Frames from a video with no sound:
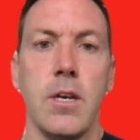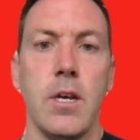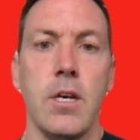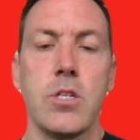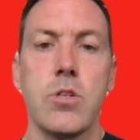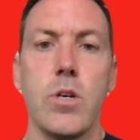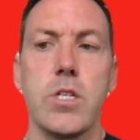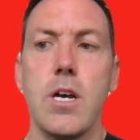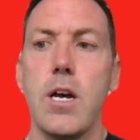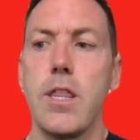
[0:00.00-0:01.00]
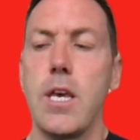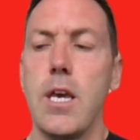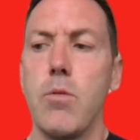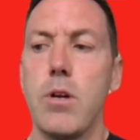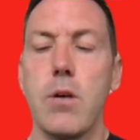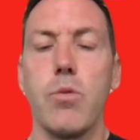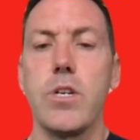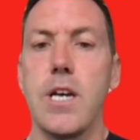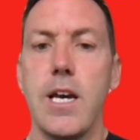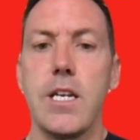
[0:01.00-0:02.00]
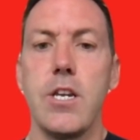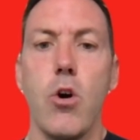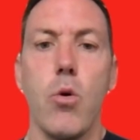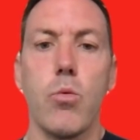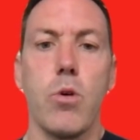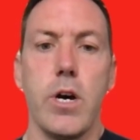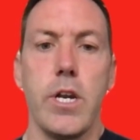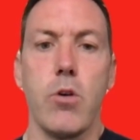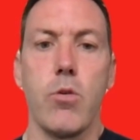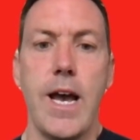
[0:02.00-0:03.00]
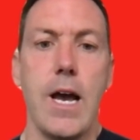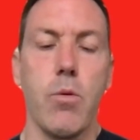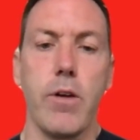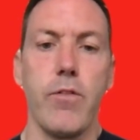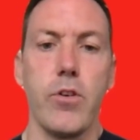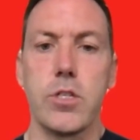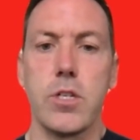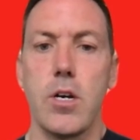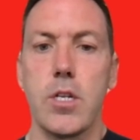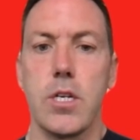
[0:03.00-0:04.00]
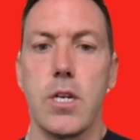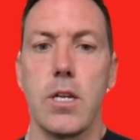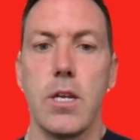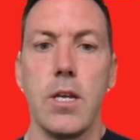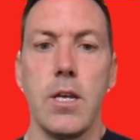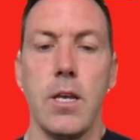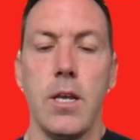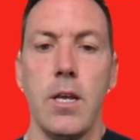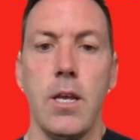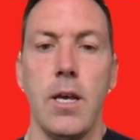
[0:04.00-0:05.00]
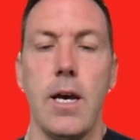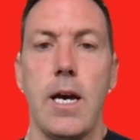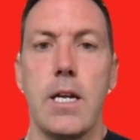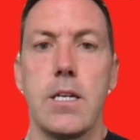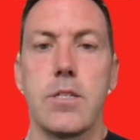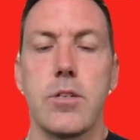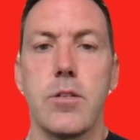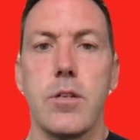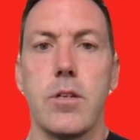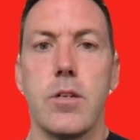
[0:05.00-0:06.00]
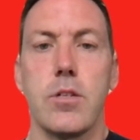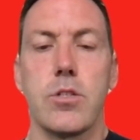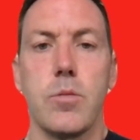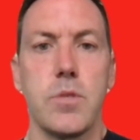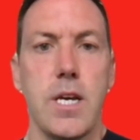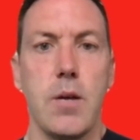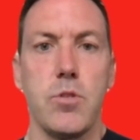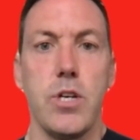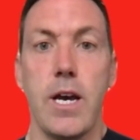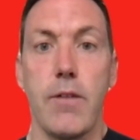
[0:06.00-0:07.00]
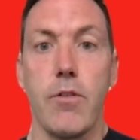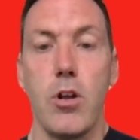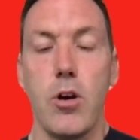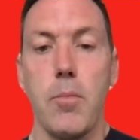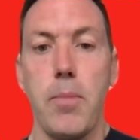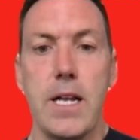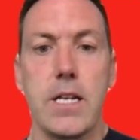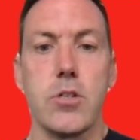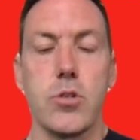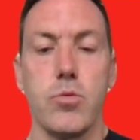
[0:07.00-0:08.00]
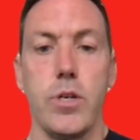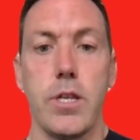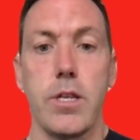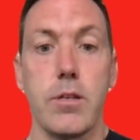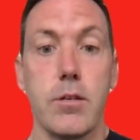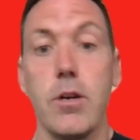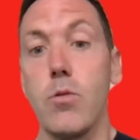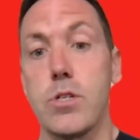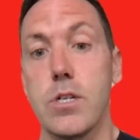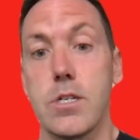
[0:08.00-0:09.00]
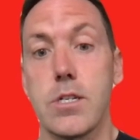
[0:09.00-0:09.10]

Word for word: So I started thinking, well, I wish I'd known what I know now when I first started. And sometimes you have a lot of battles with coaches